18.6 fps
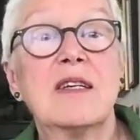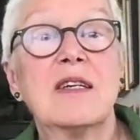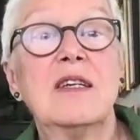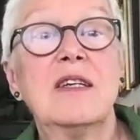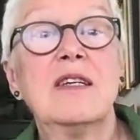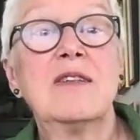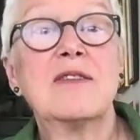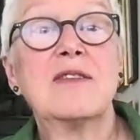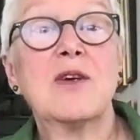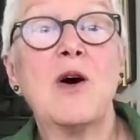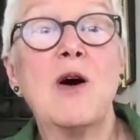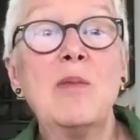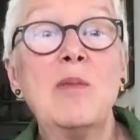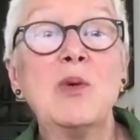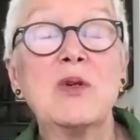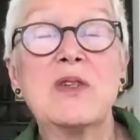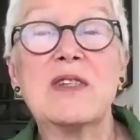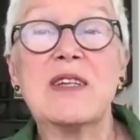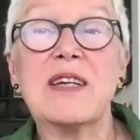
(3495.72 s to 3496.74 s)
It's
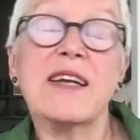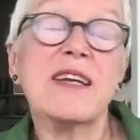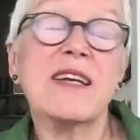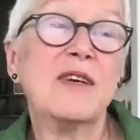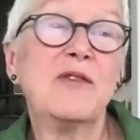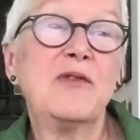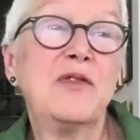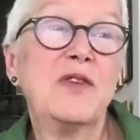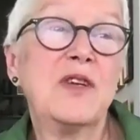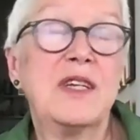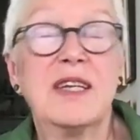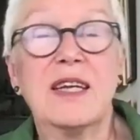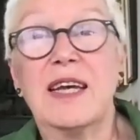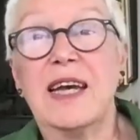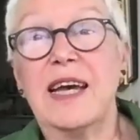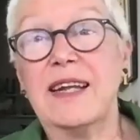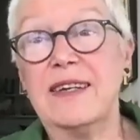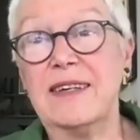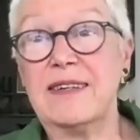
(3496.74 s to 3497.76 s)
almost like if it
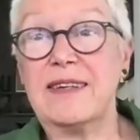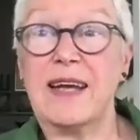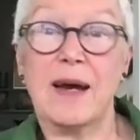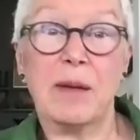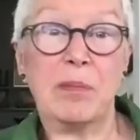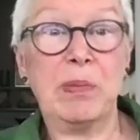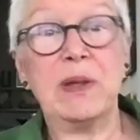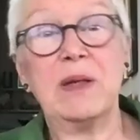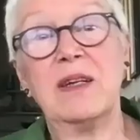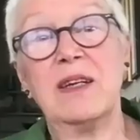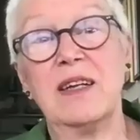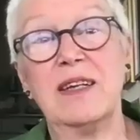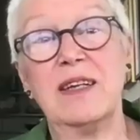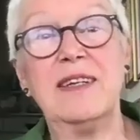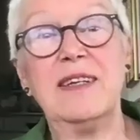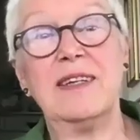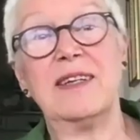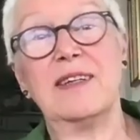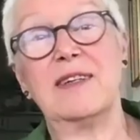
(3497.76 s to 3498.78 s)
hadn't happened, it
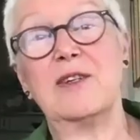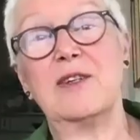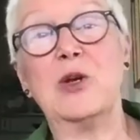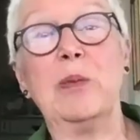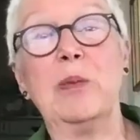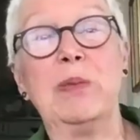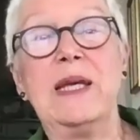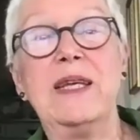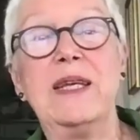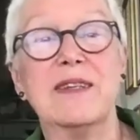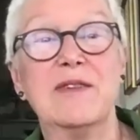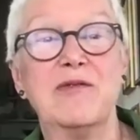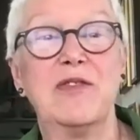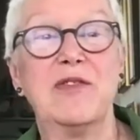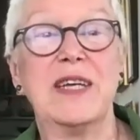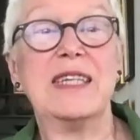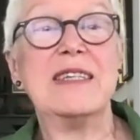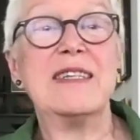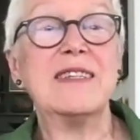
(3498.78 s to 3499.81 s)
needed to be
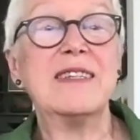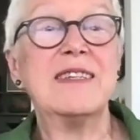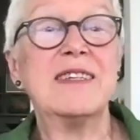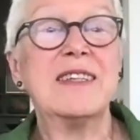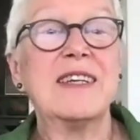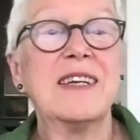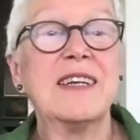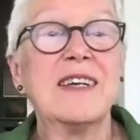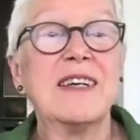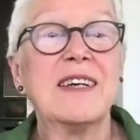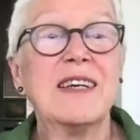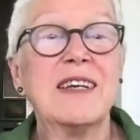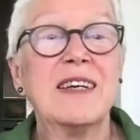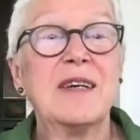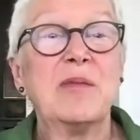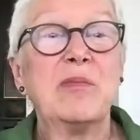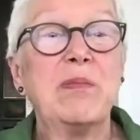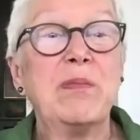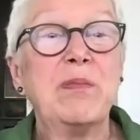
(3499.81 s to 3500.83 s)
invented,
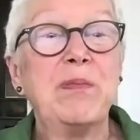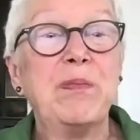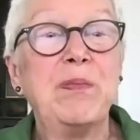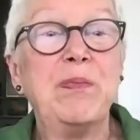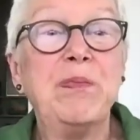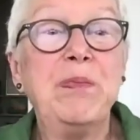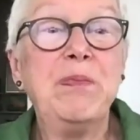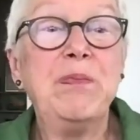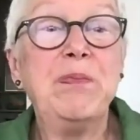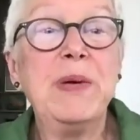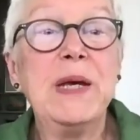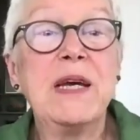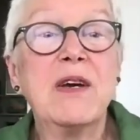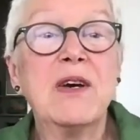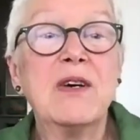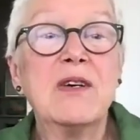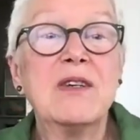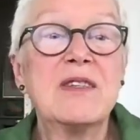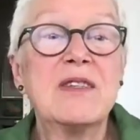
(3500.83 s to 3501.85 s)

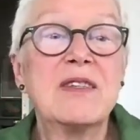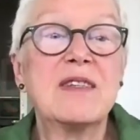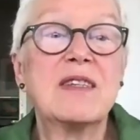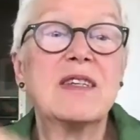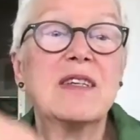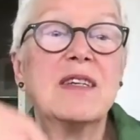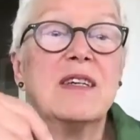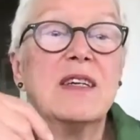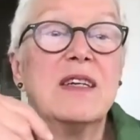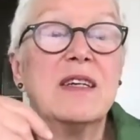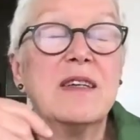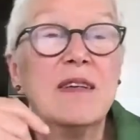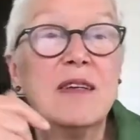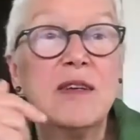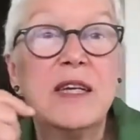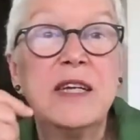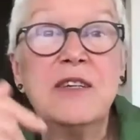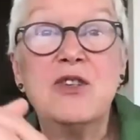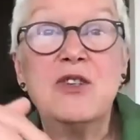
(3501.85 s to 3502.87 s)
because
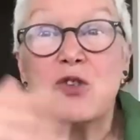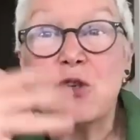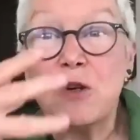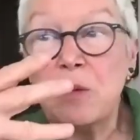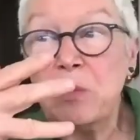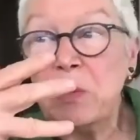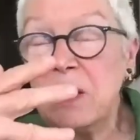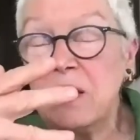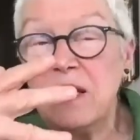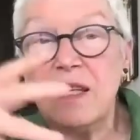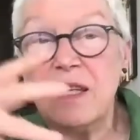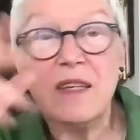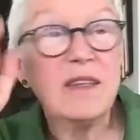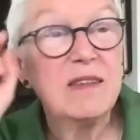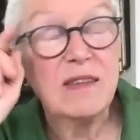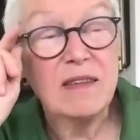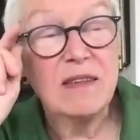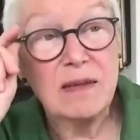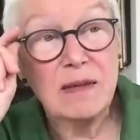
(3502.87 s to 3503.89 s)
in
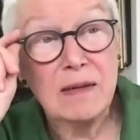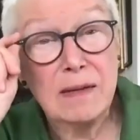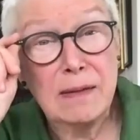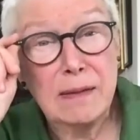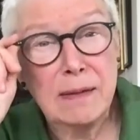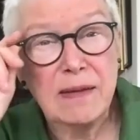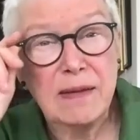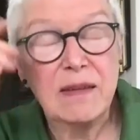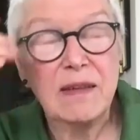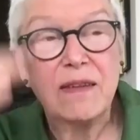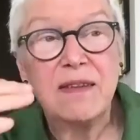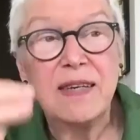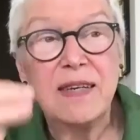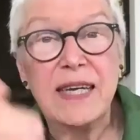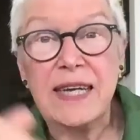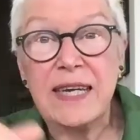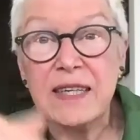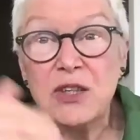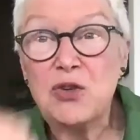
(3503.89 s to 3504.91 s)
Germany,
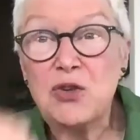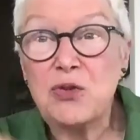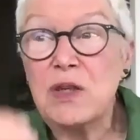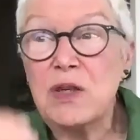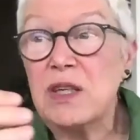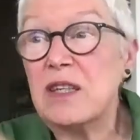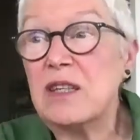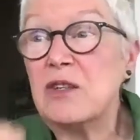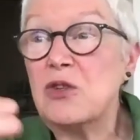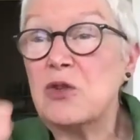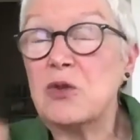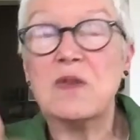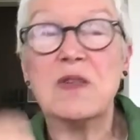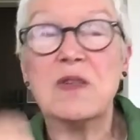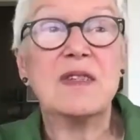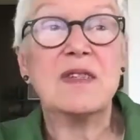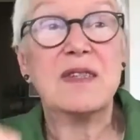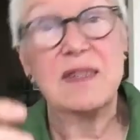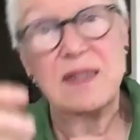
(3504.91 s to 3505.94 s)
the entry into
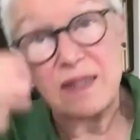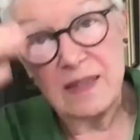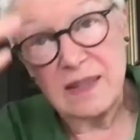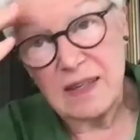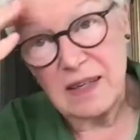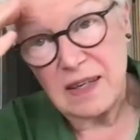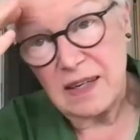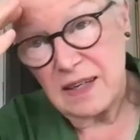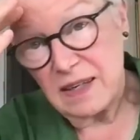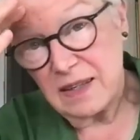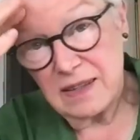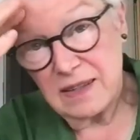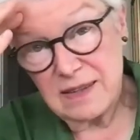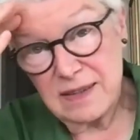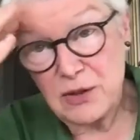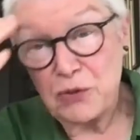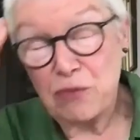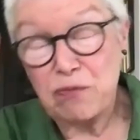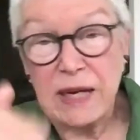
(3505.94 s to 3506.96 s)
this
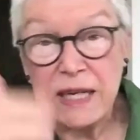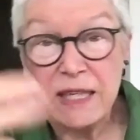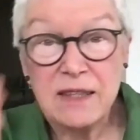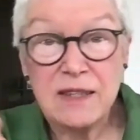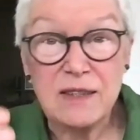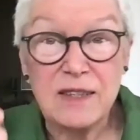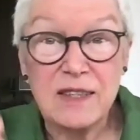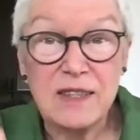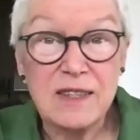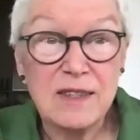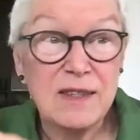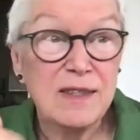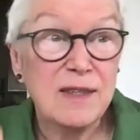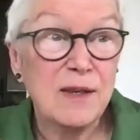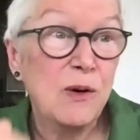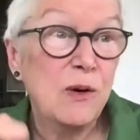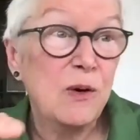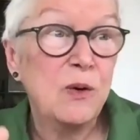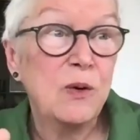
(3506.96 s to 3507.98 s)
surrender is
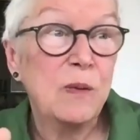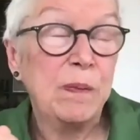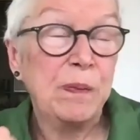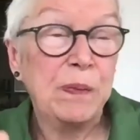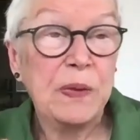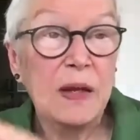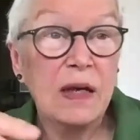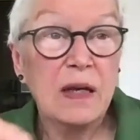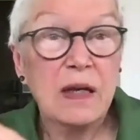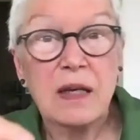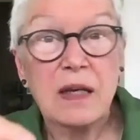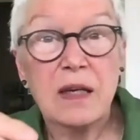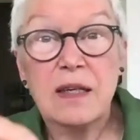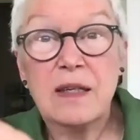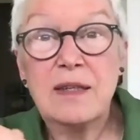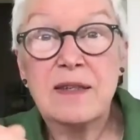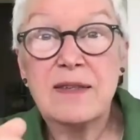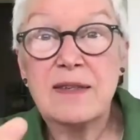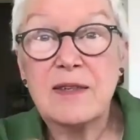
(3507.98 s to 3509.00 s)
so,
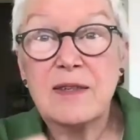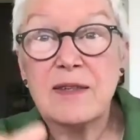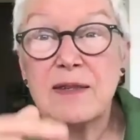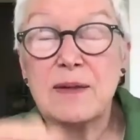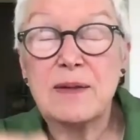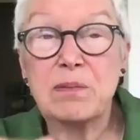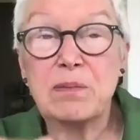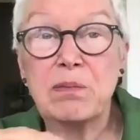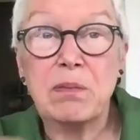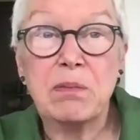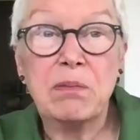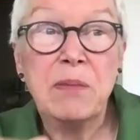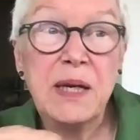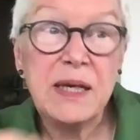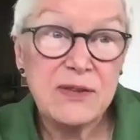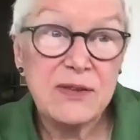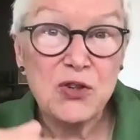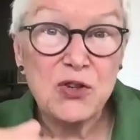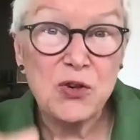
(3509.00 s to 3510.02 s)
it's this
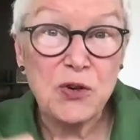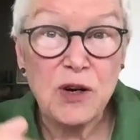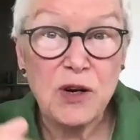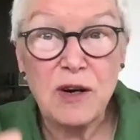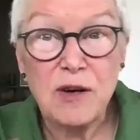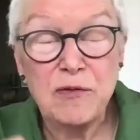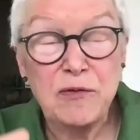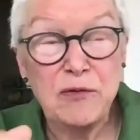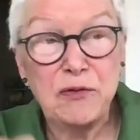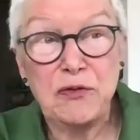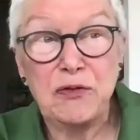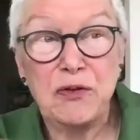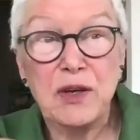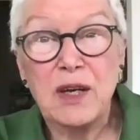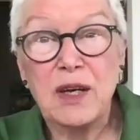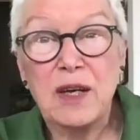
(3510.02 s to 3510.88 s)
mixture of,